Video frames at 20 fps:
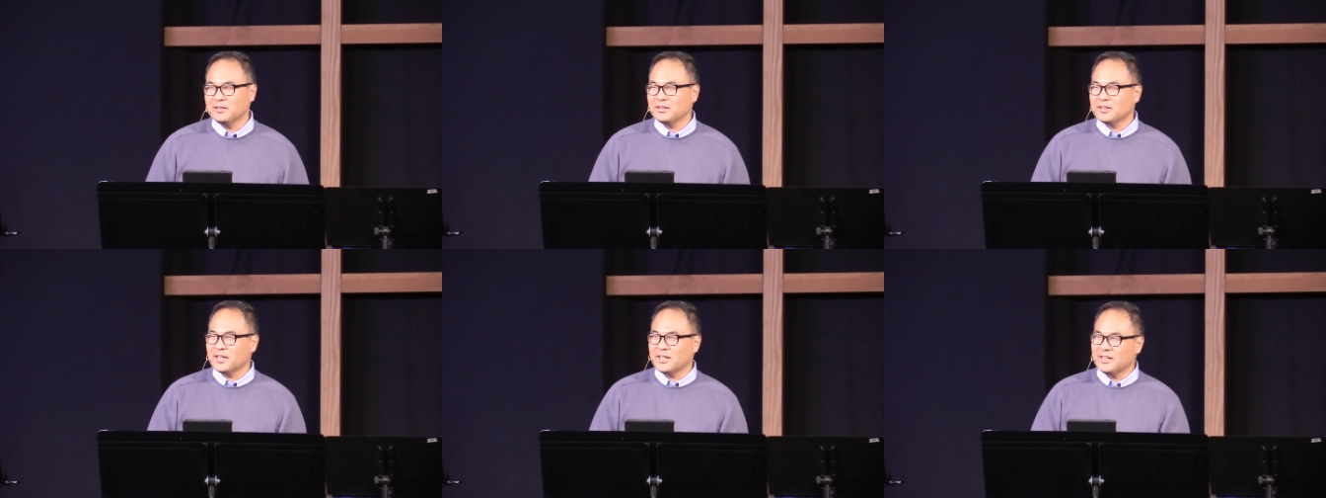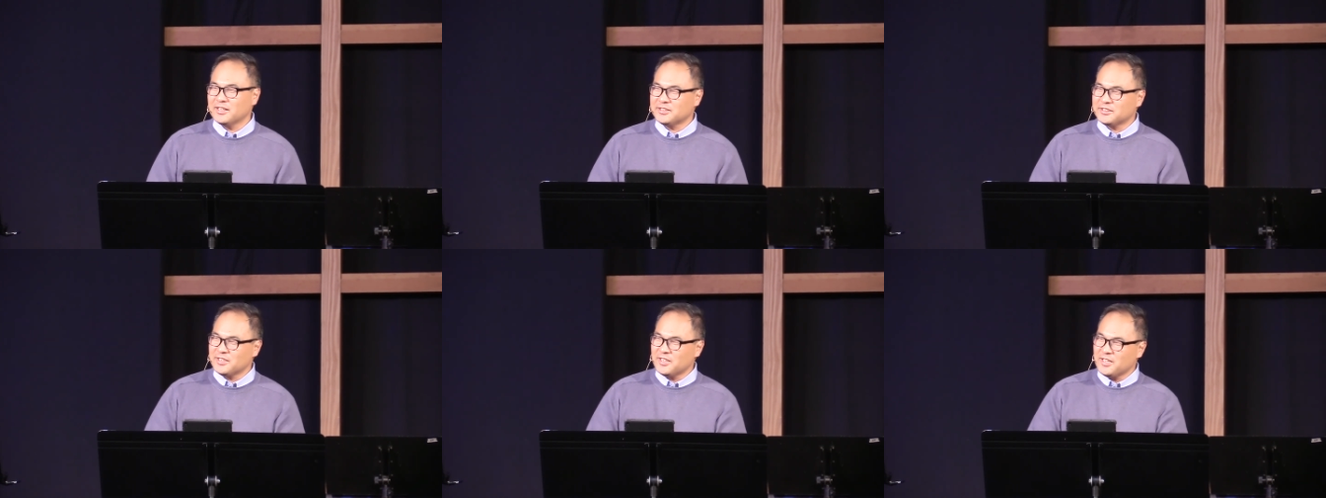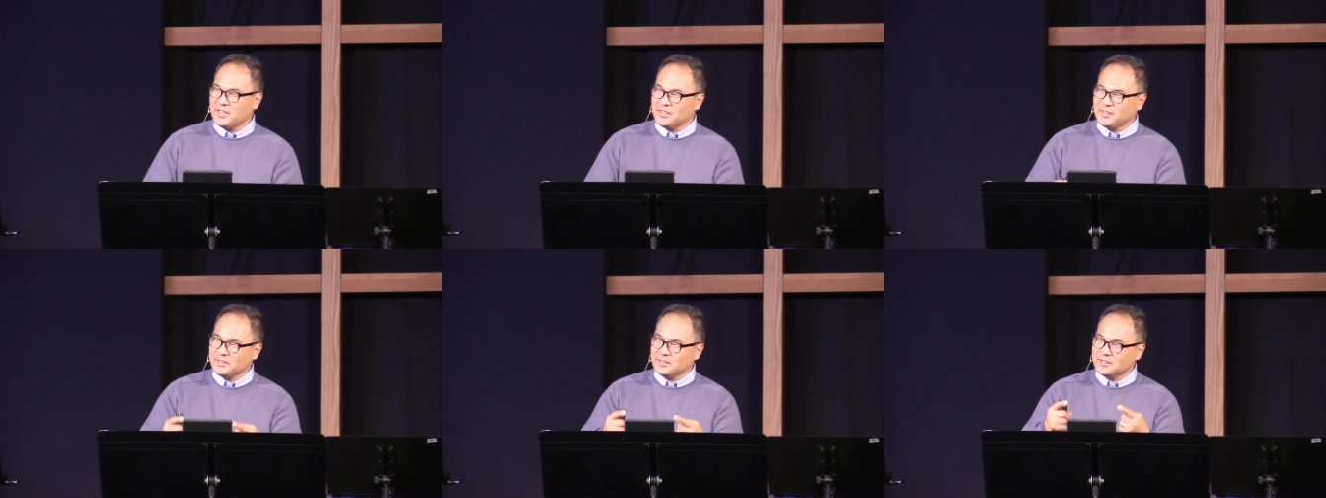Can I
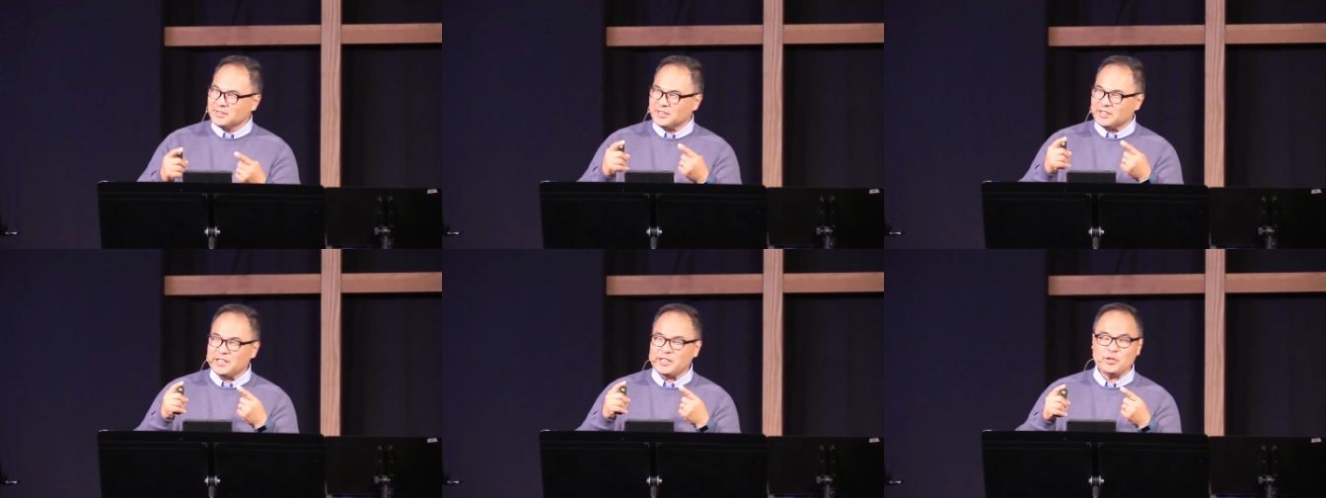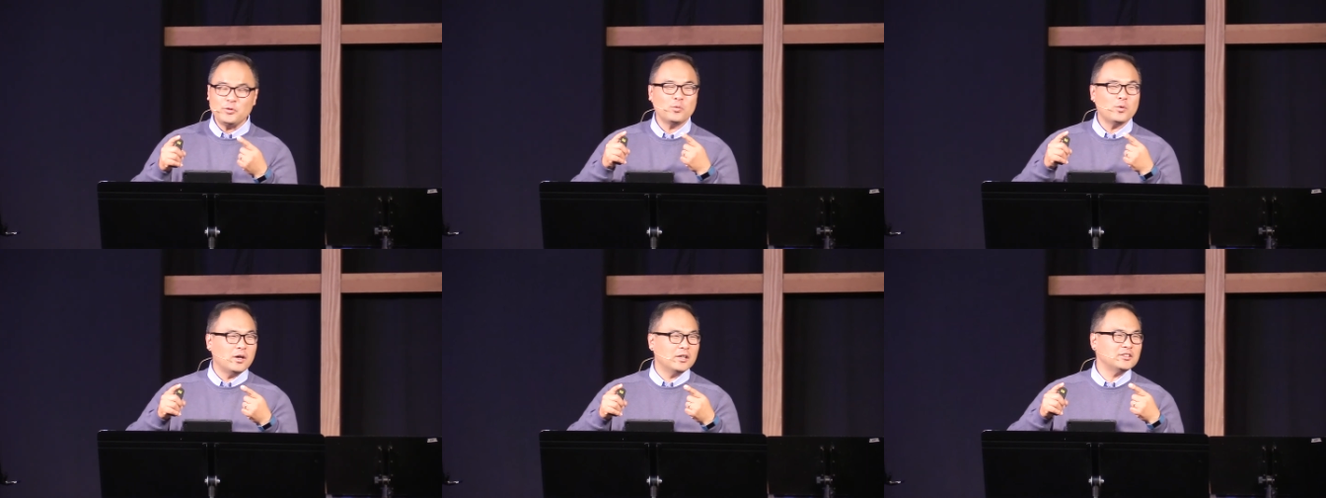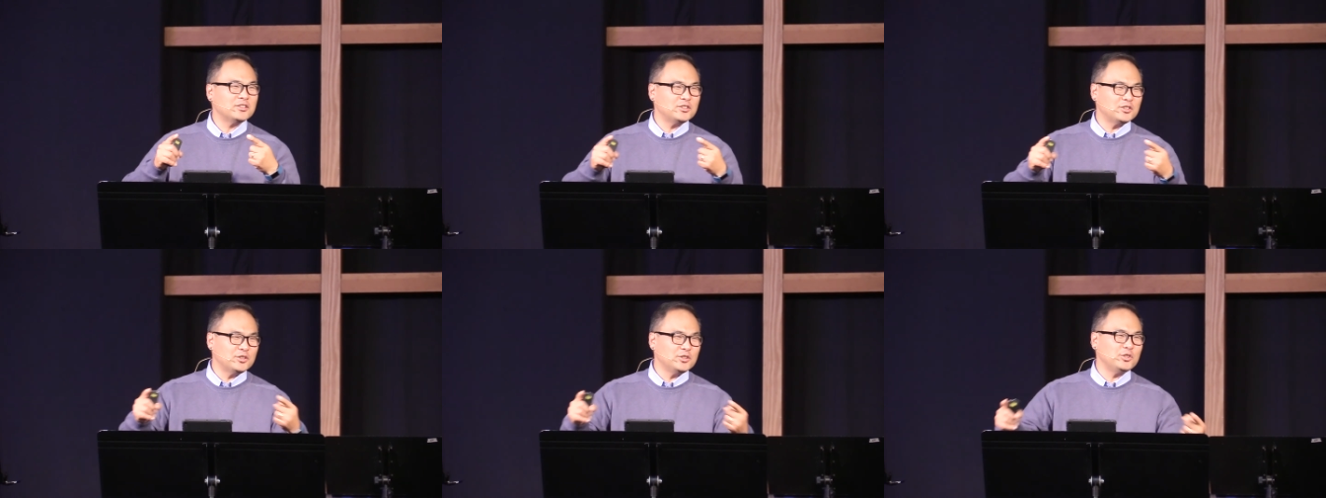say, he
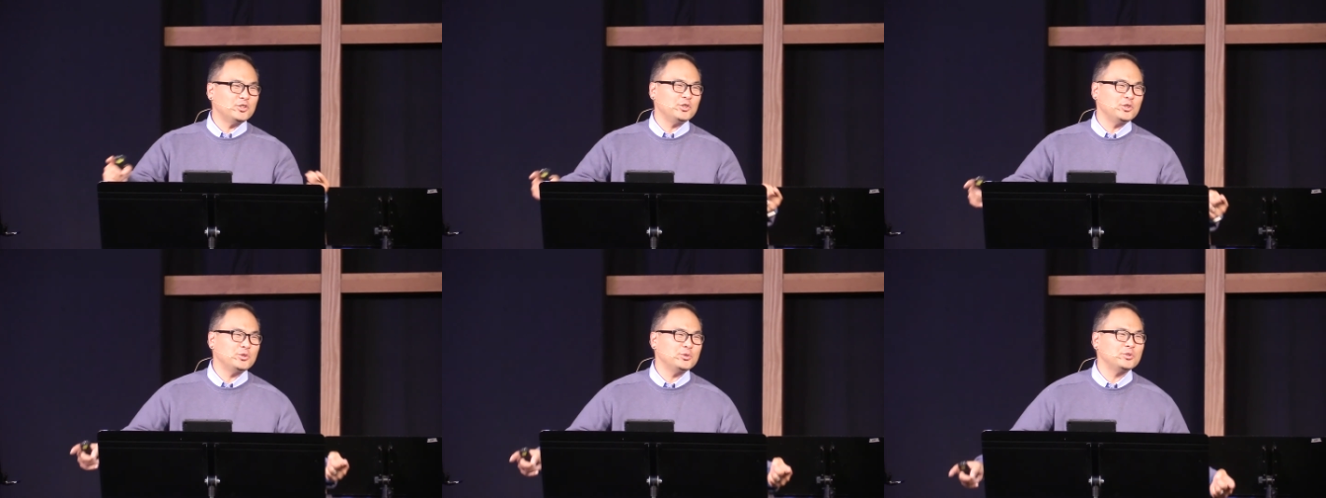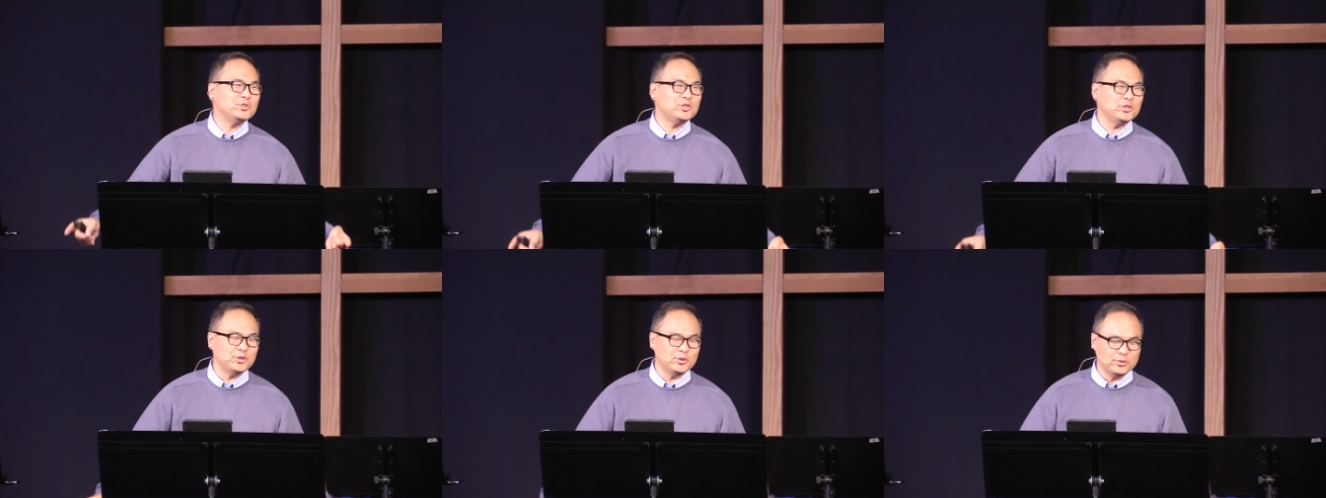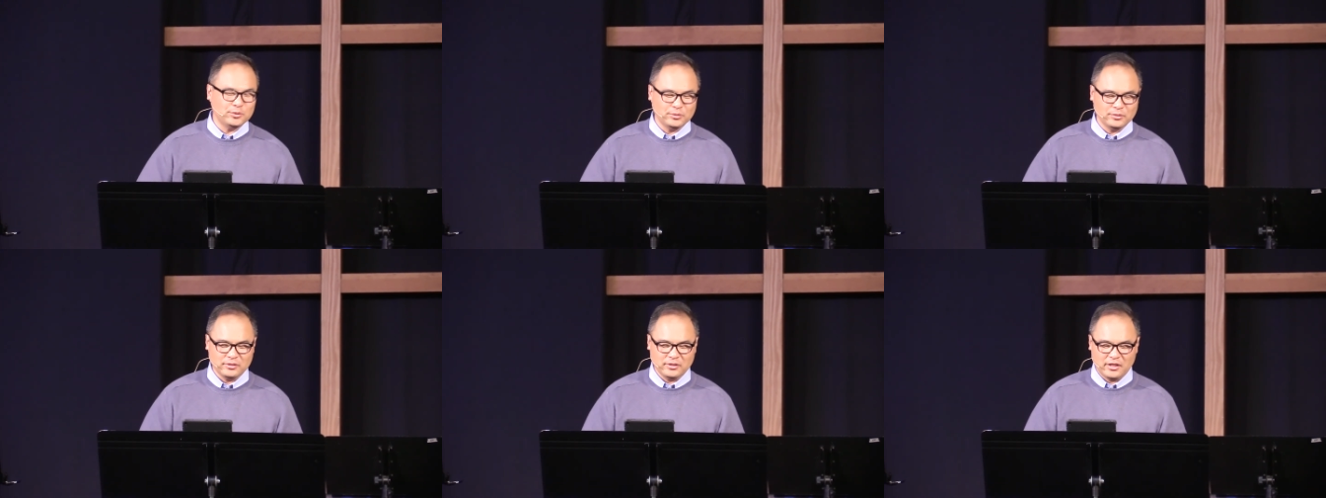wants to use
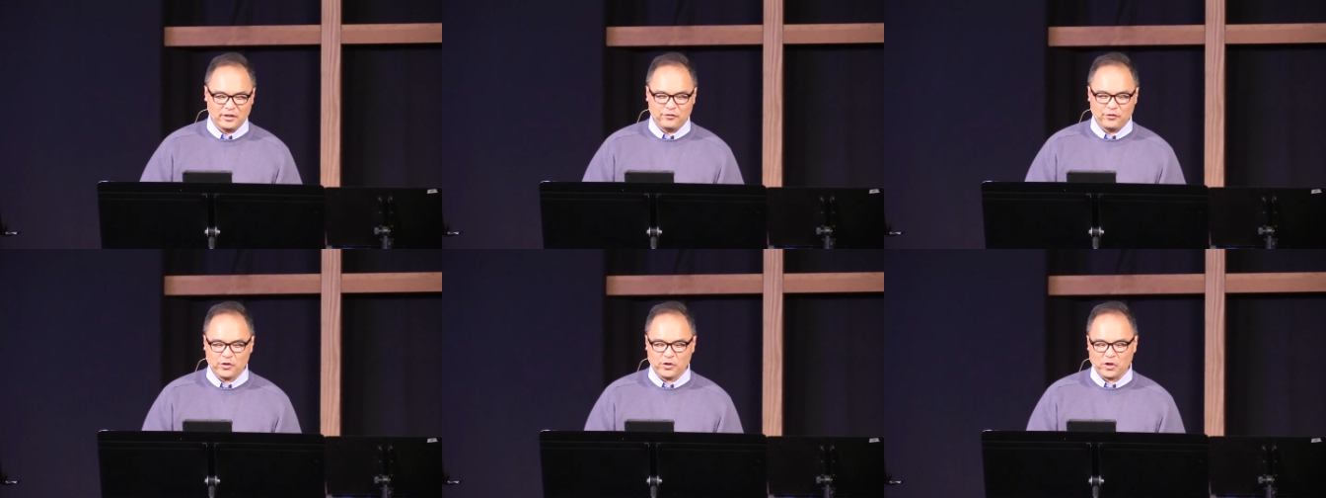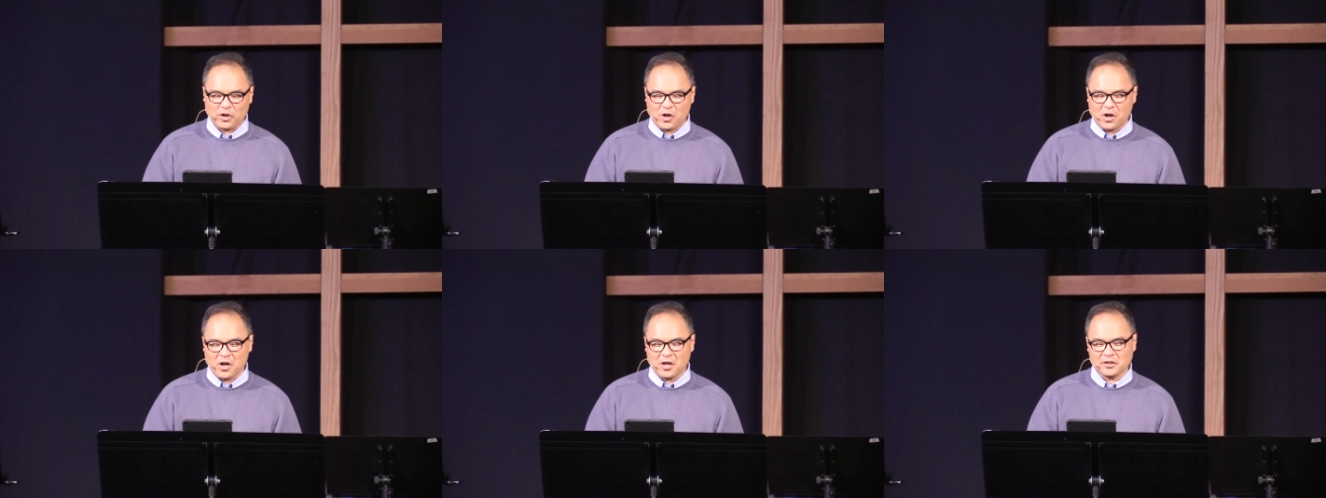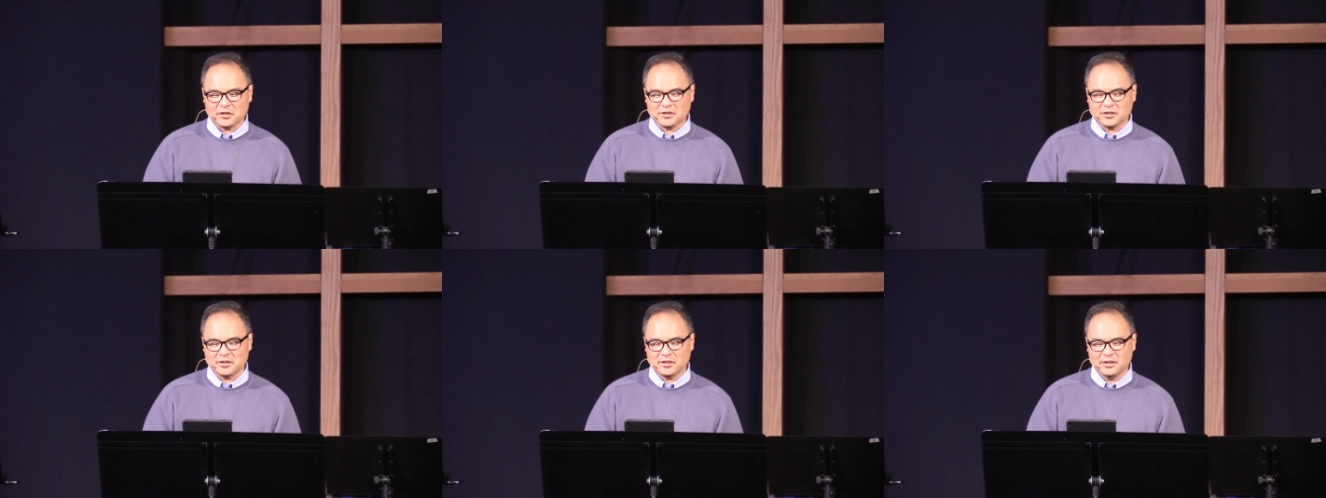you if you're
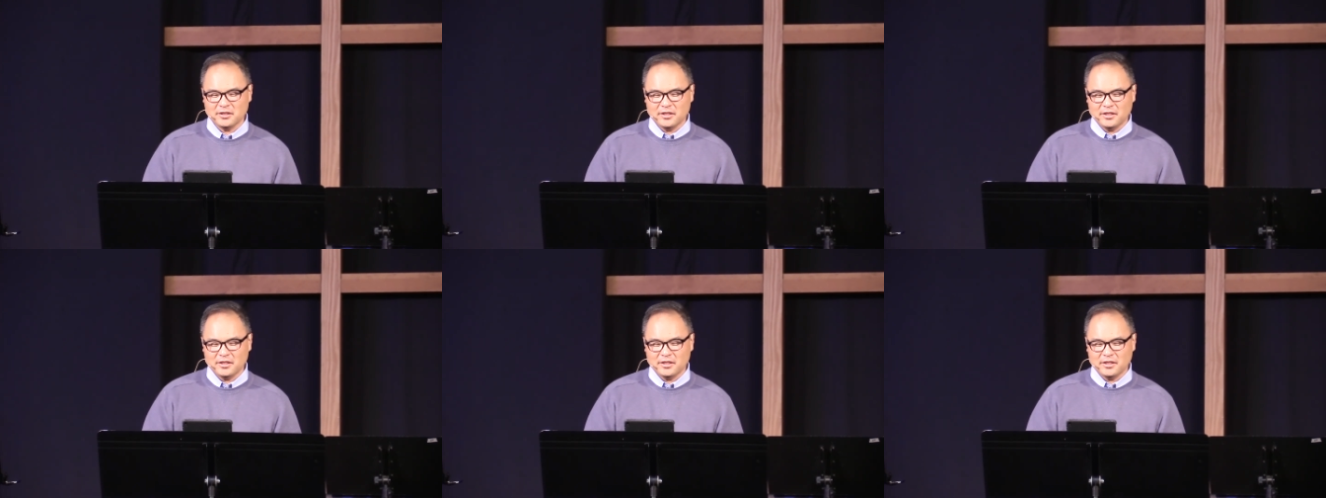caught.